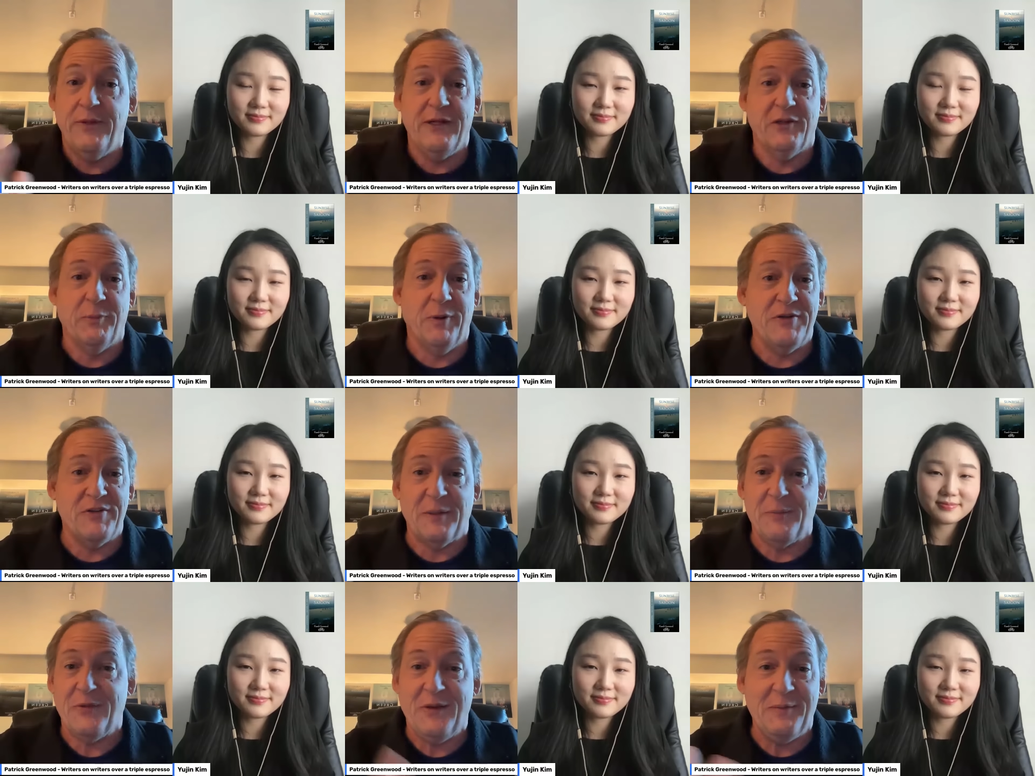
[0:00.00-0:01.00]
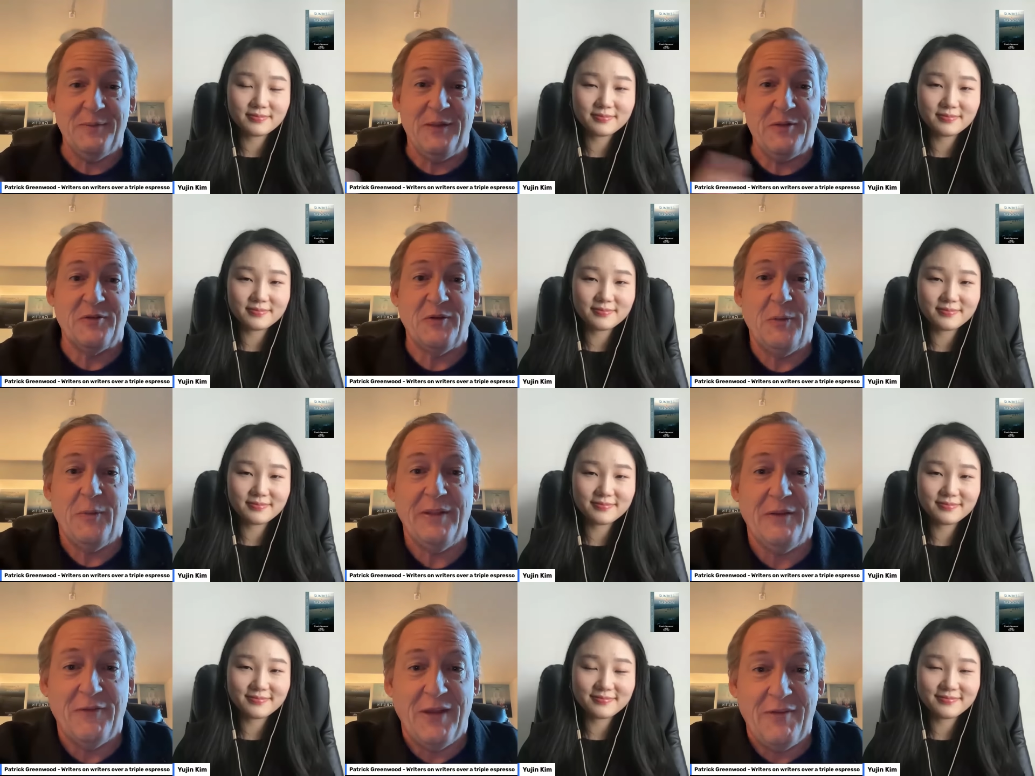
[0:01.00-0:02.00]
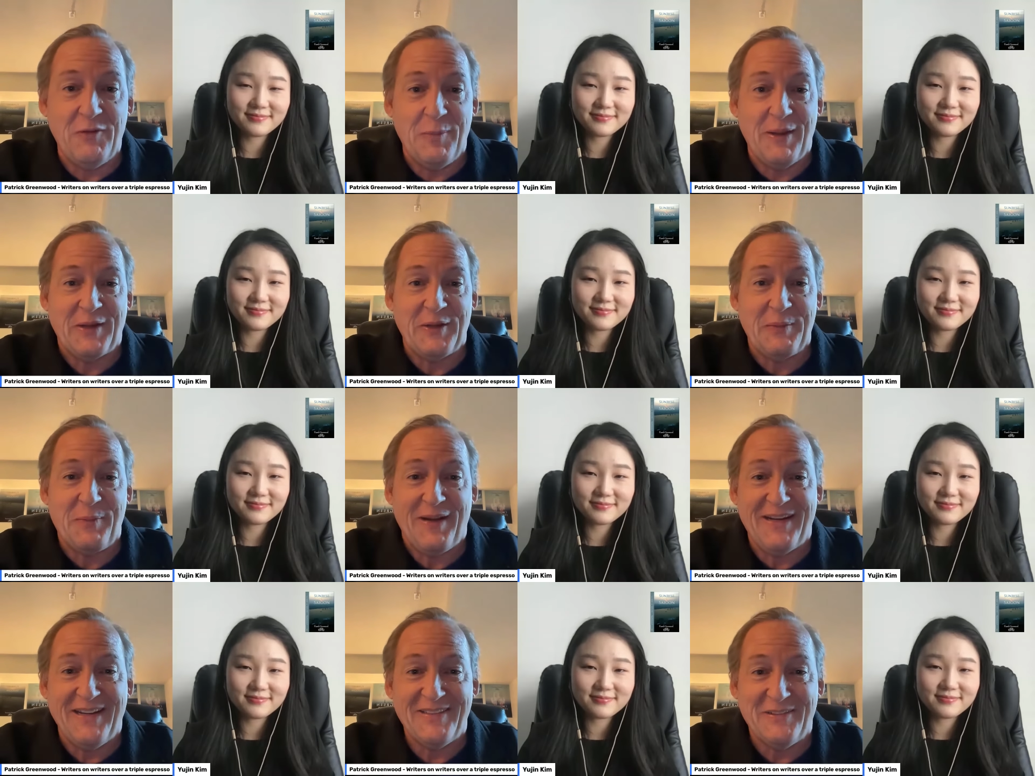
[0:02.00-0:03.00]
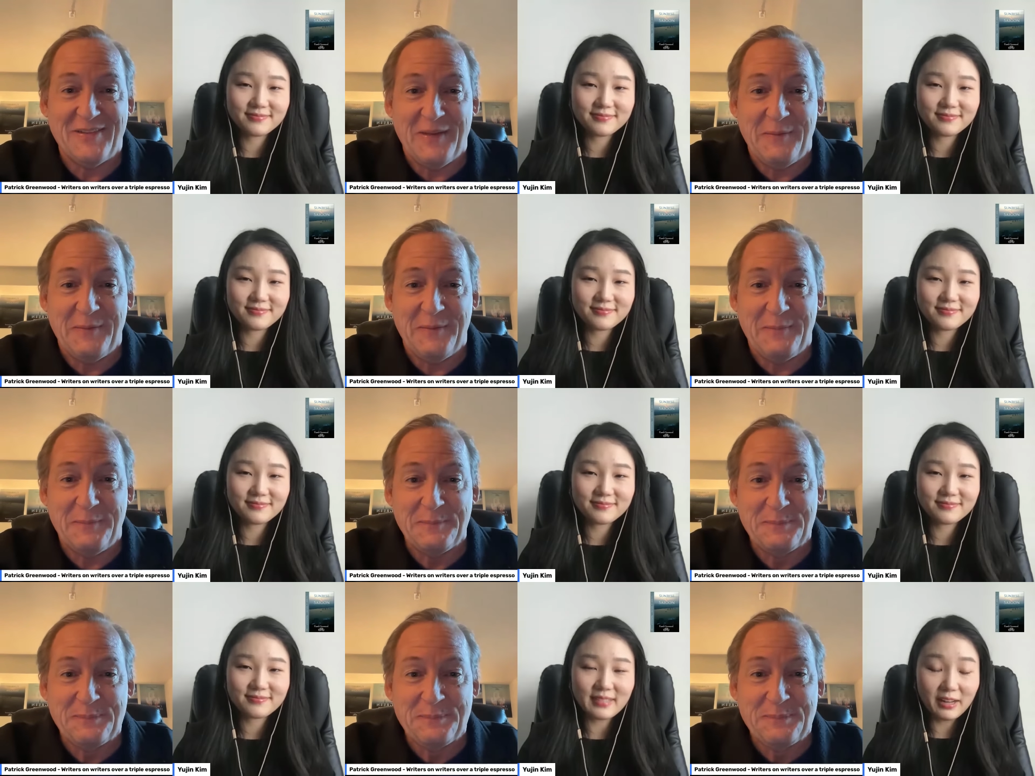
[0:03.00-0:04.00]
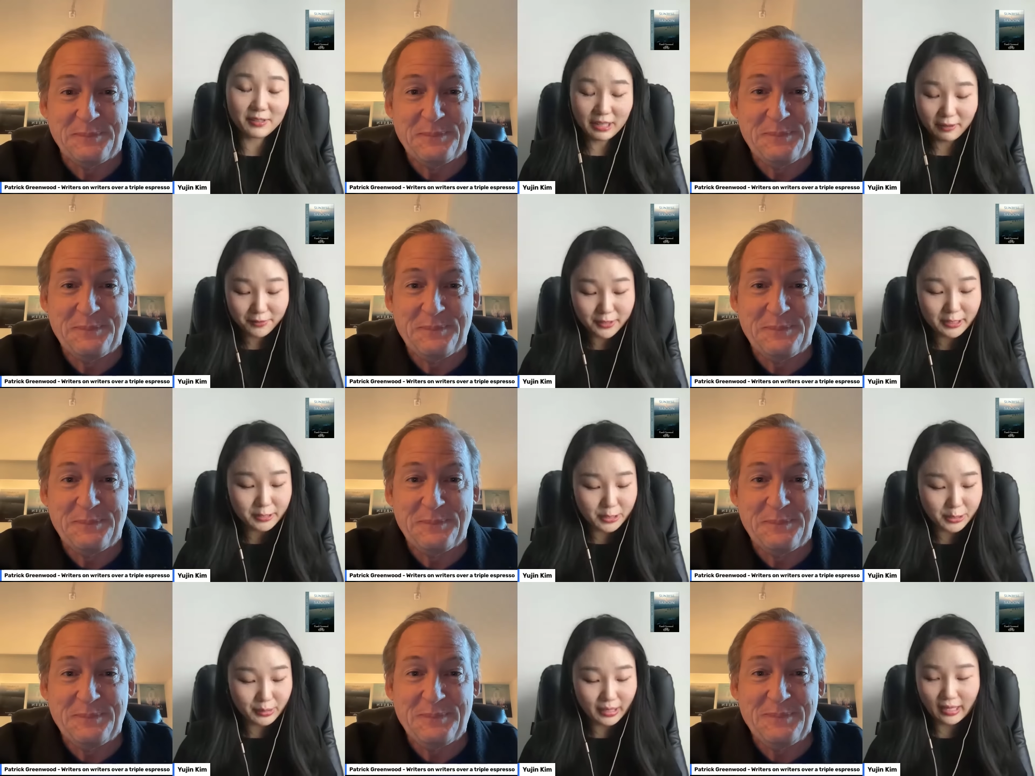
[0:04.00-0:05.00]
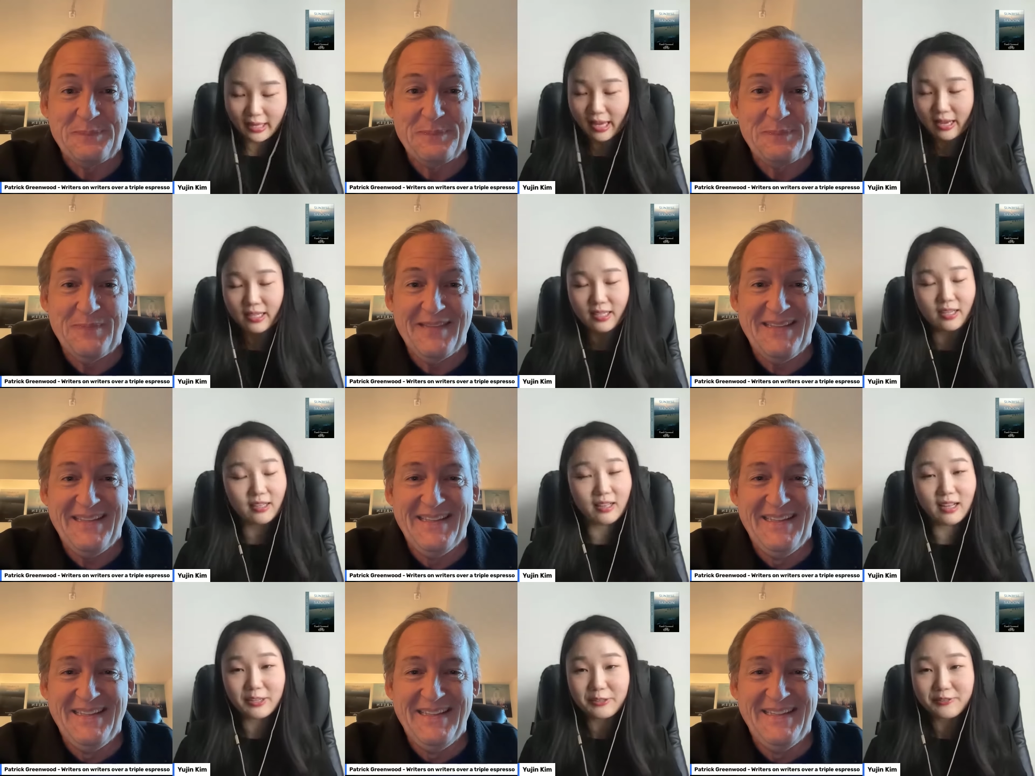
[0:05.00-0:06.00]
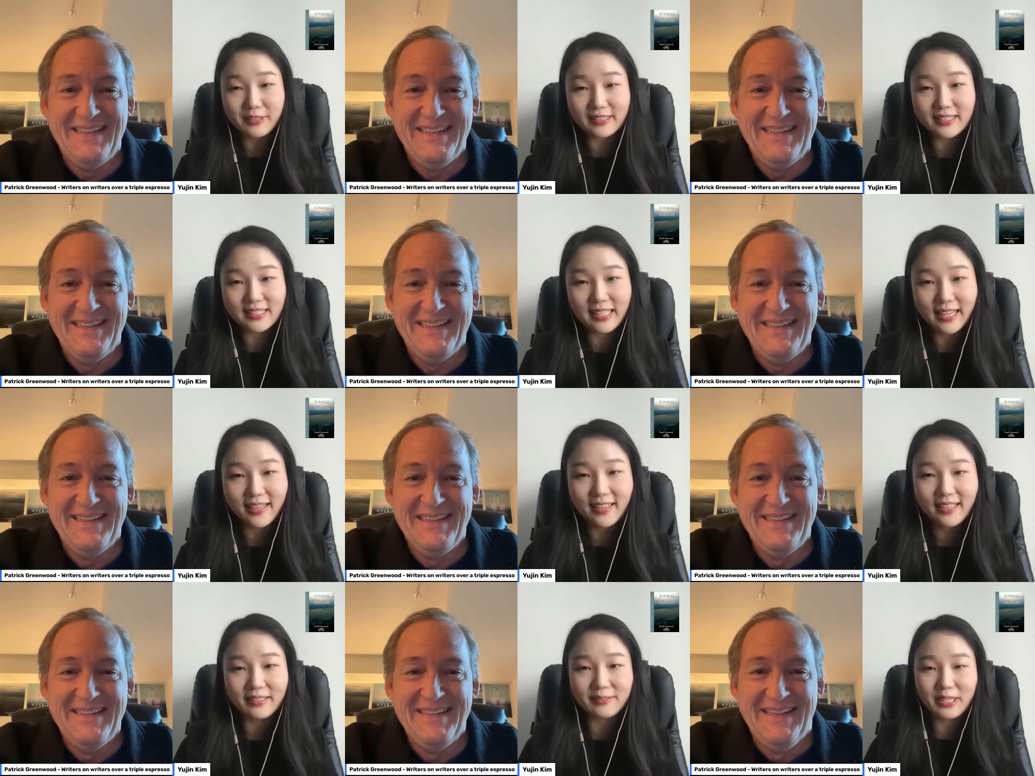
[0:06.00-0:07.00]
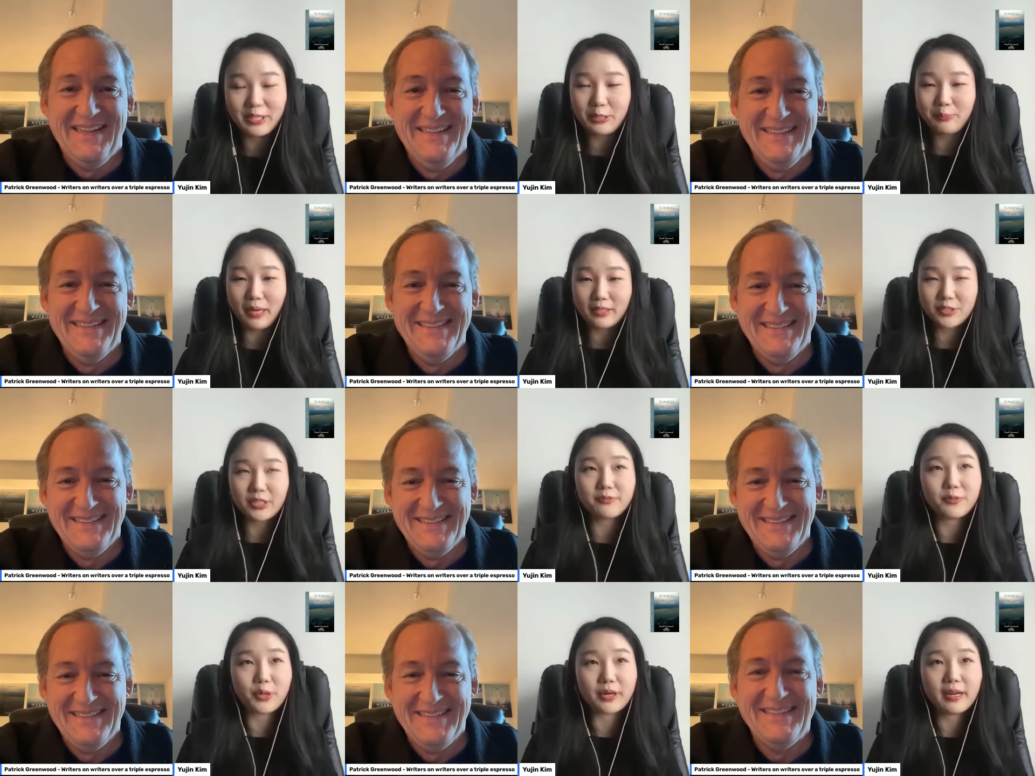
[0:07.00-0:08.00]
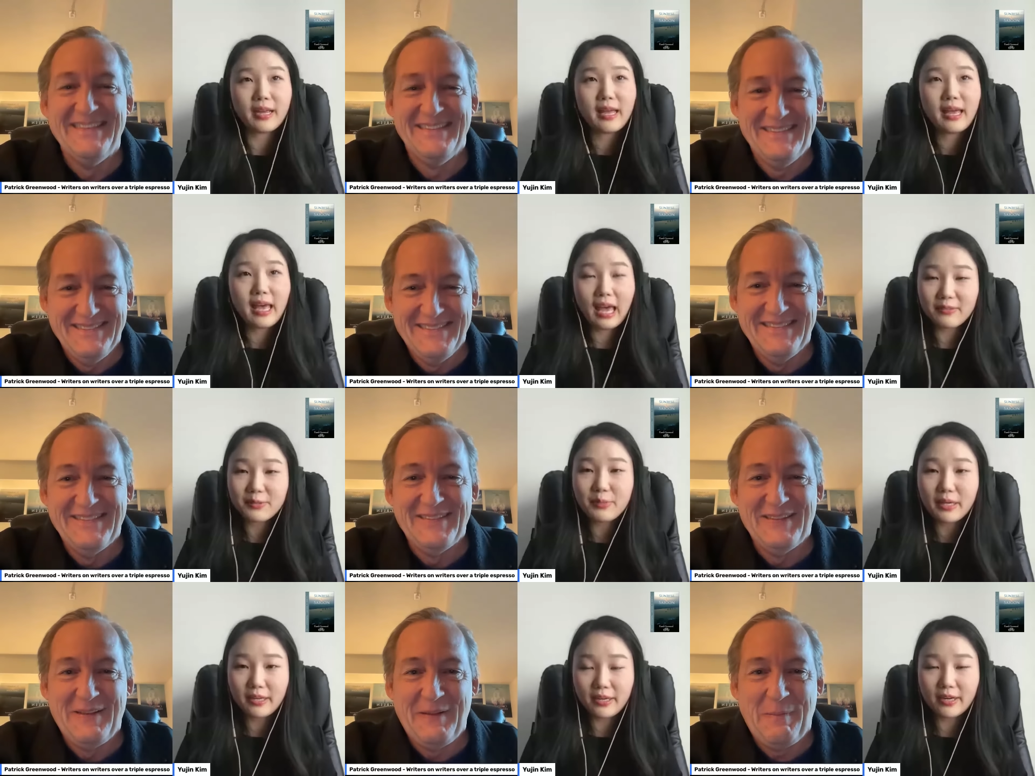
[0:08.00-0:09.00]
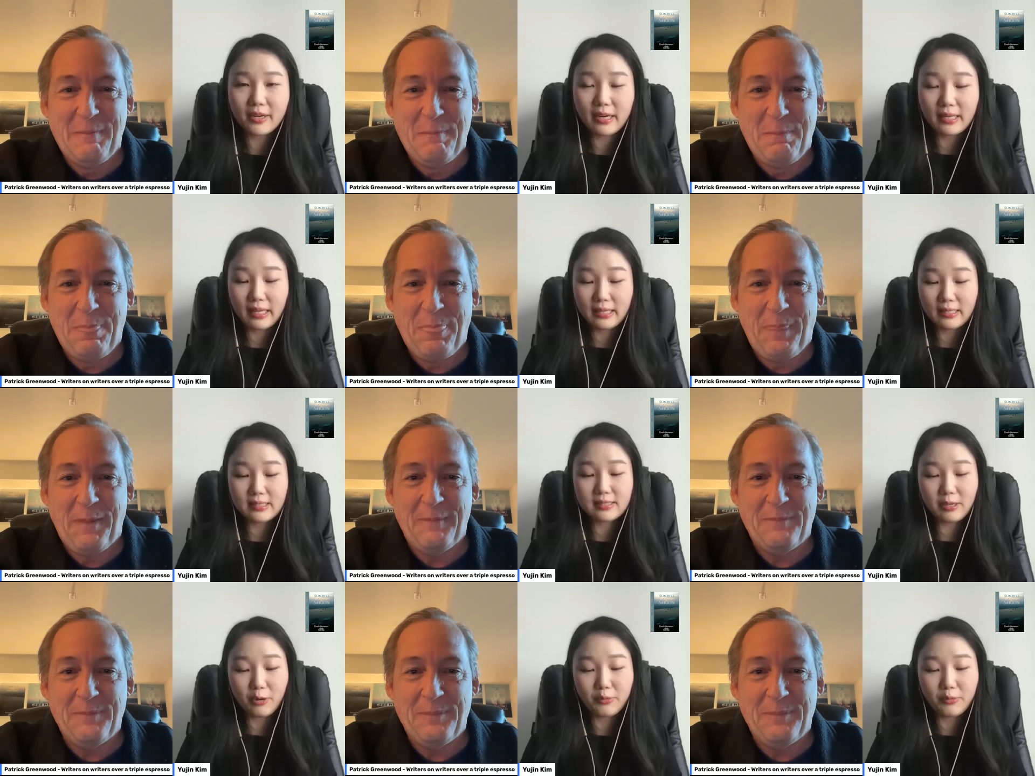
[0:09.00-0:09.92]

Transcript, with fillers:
Speaker 1: the next project comes out, let us know. I'd love to have you back on the podcast again.
Speaker 2: I'll definitely do. And I had a lot of fun today. Uh, thank you, Patrick, for having me here. And I, it's